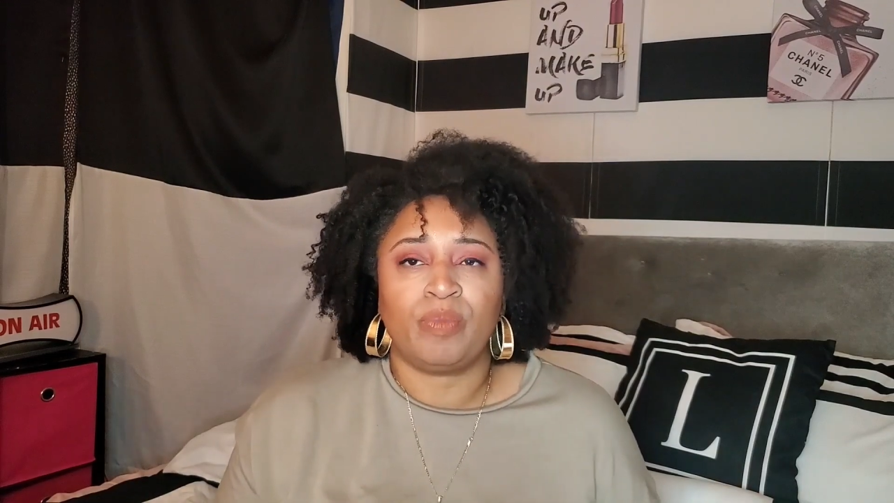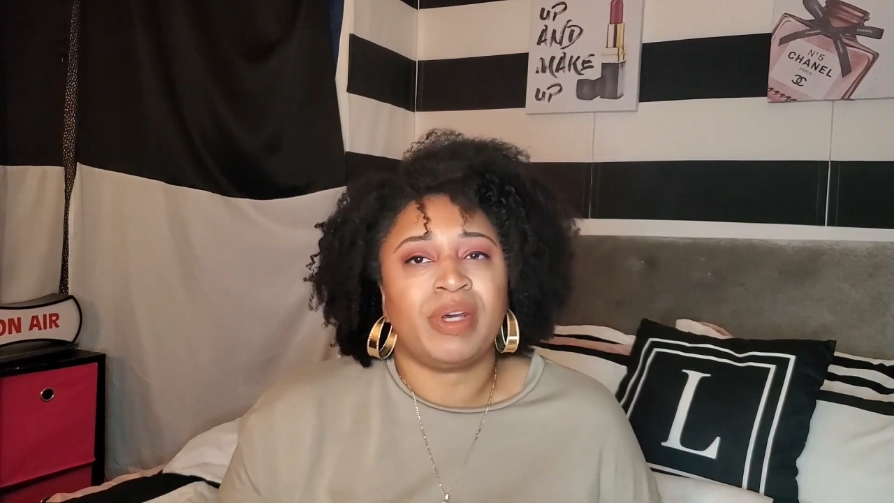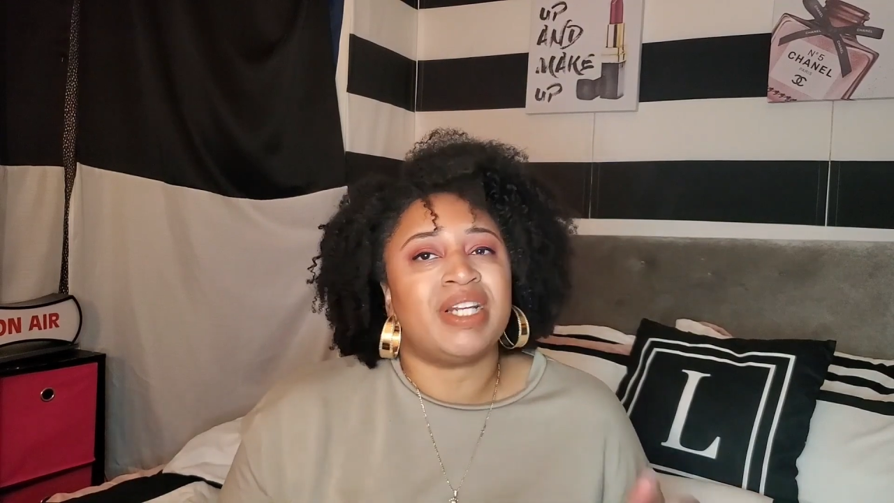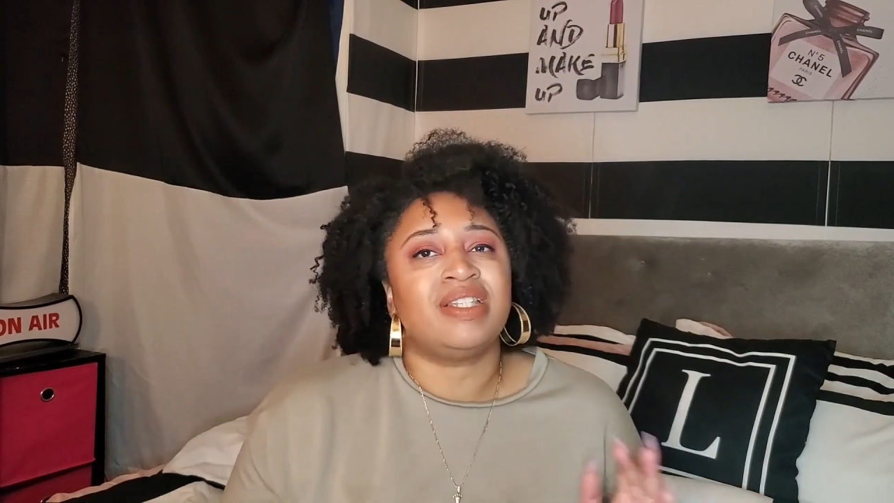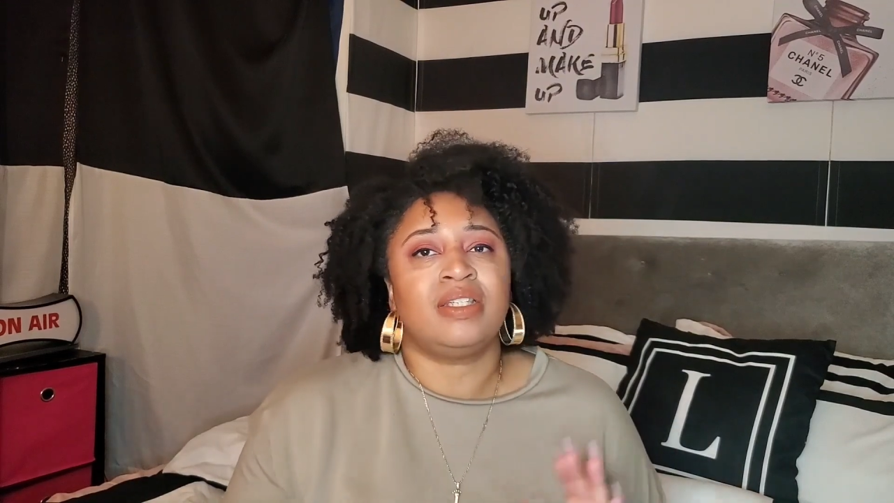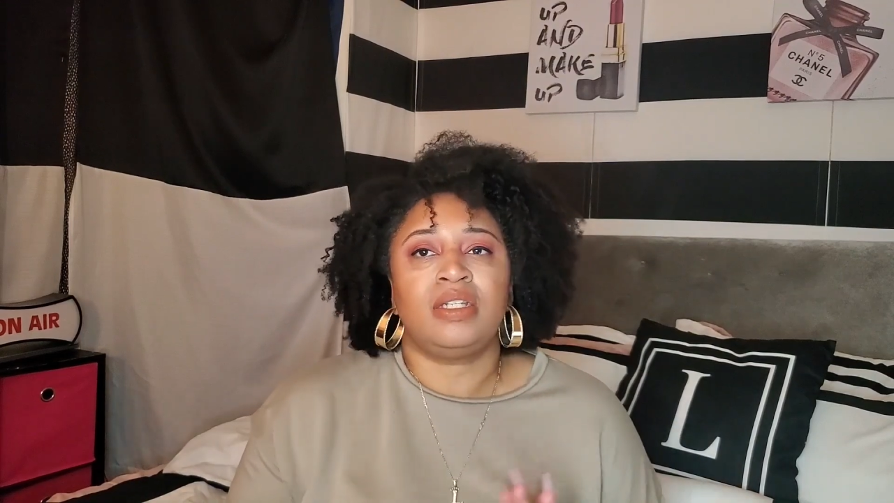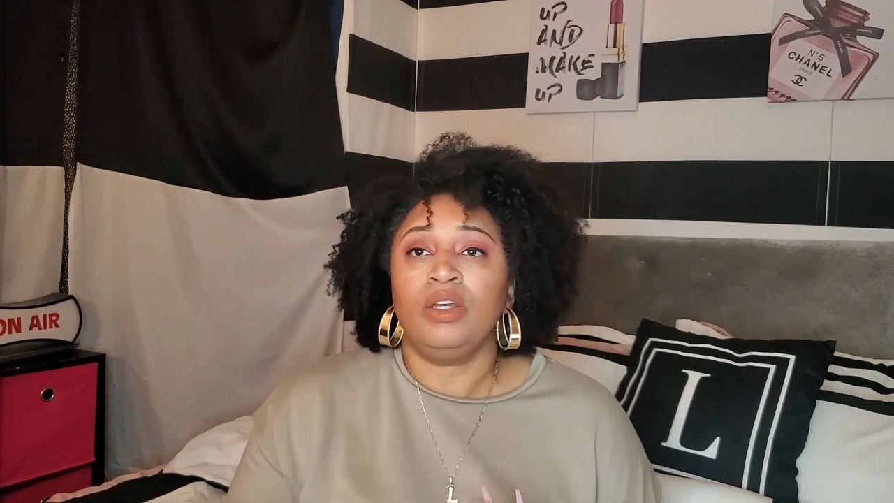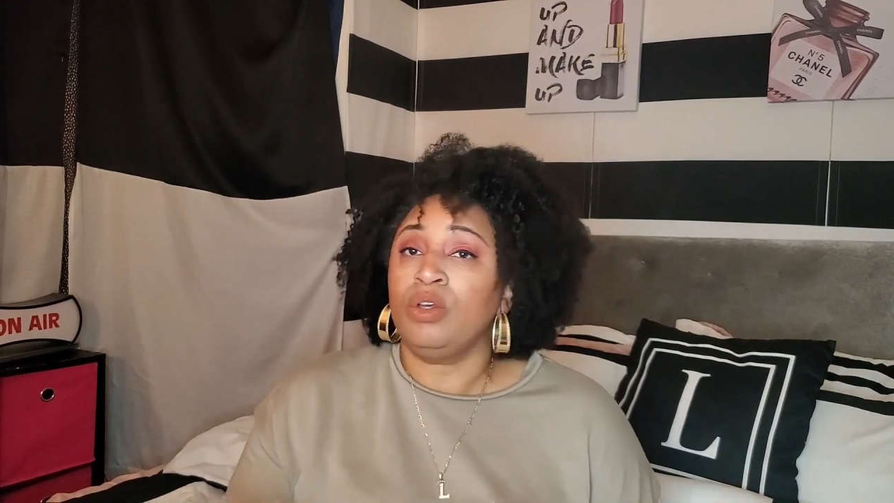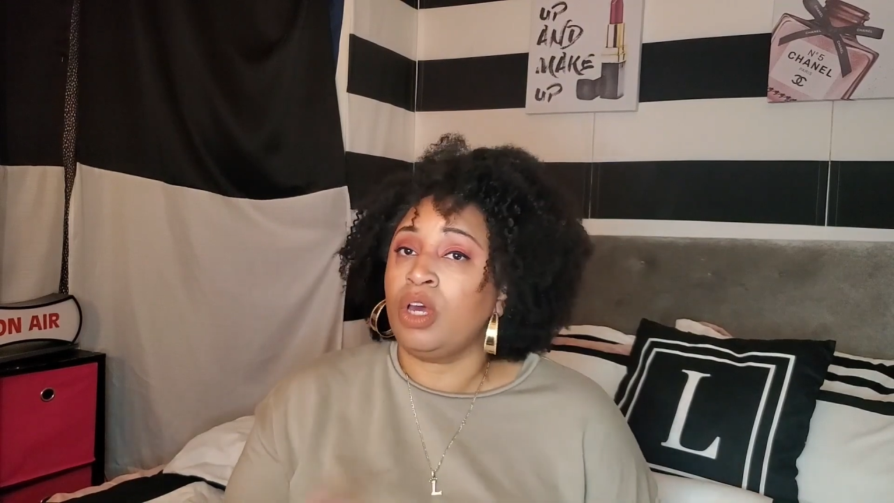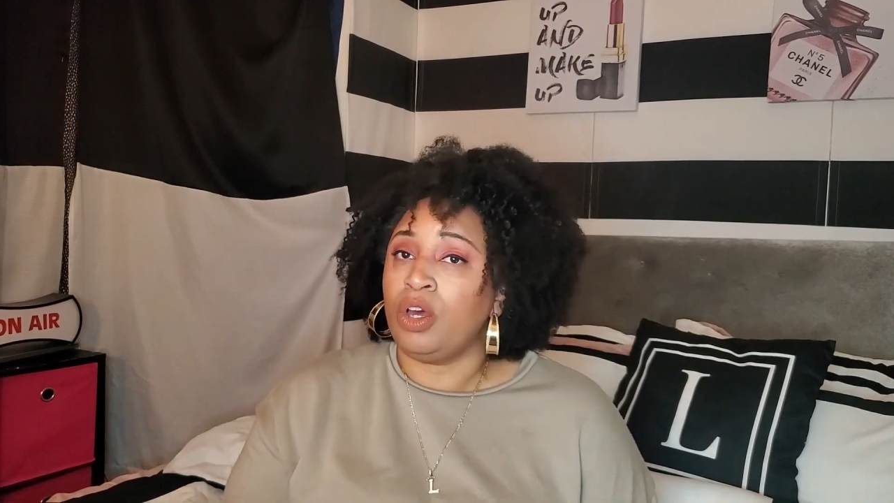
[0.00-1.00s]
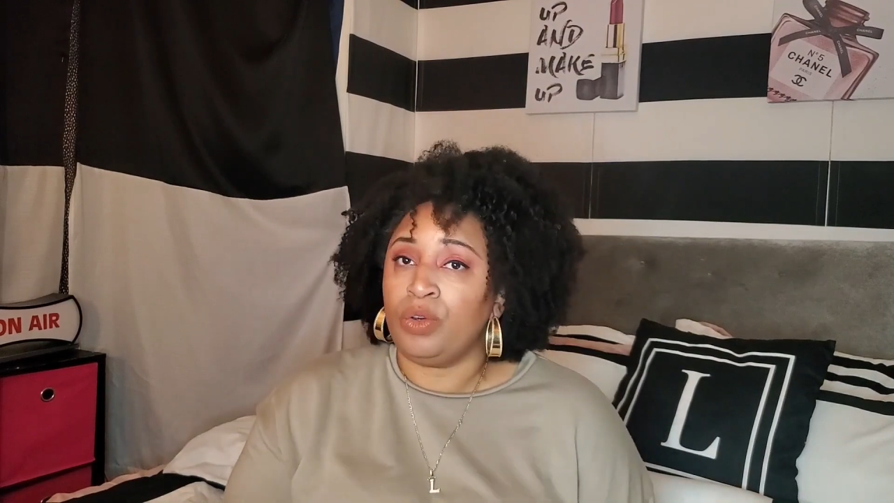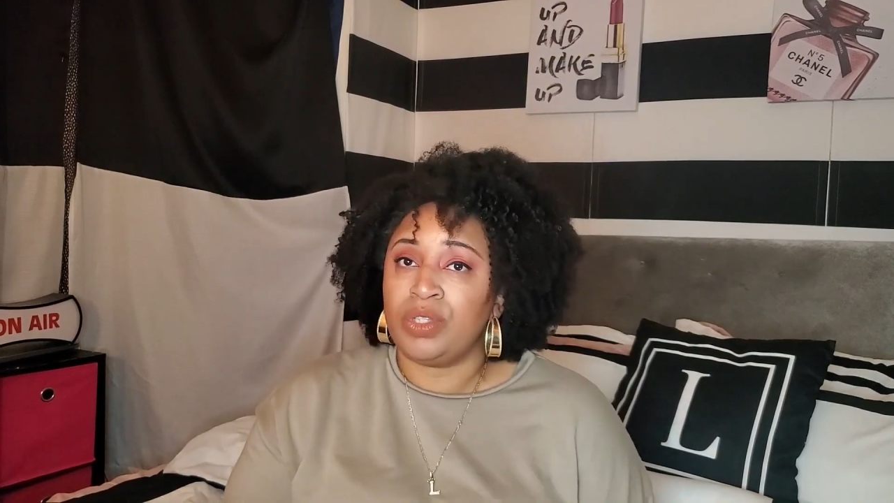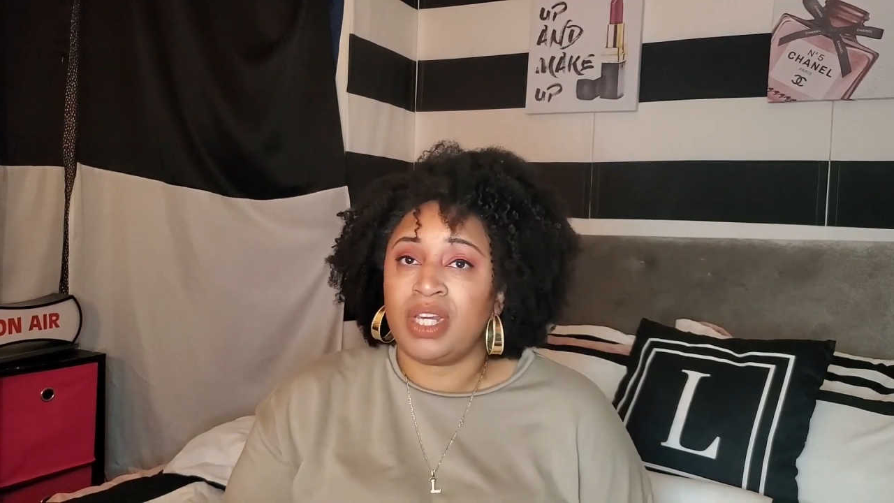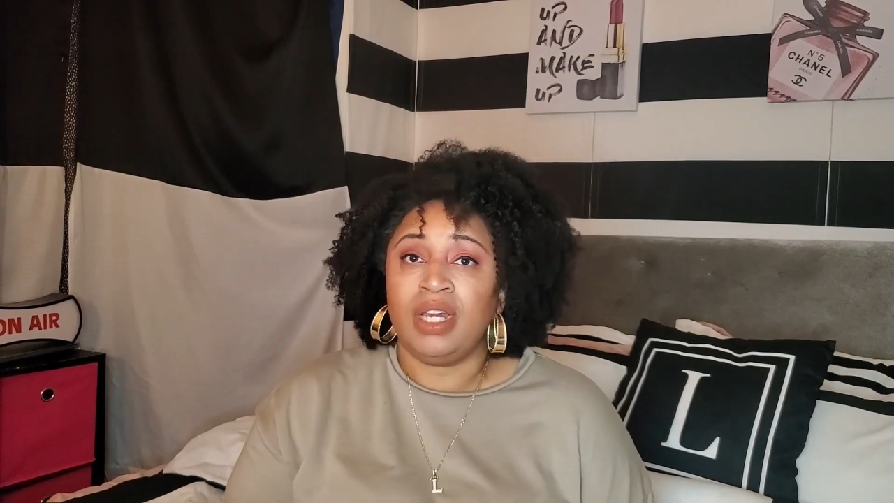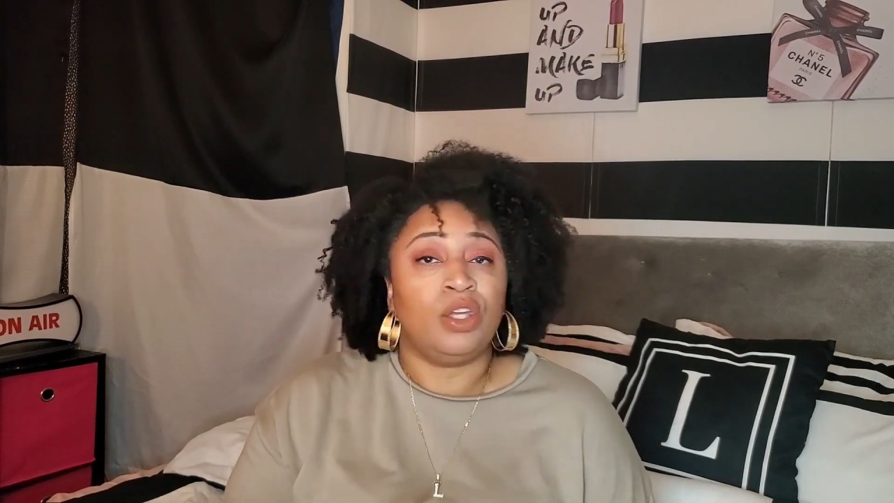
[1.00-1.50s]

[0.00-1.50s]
but it's still cozy.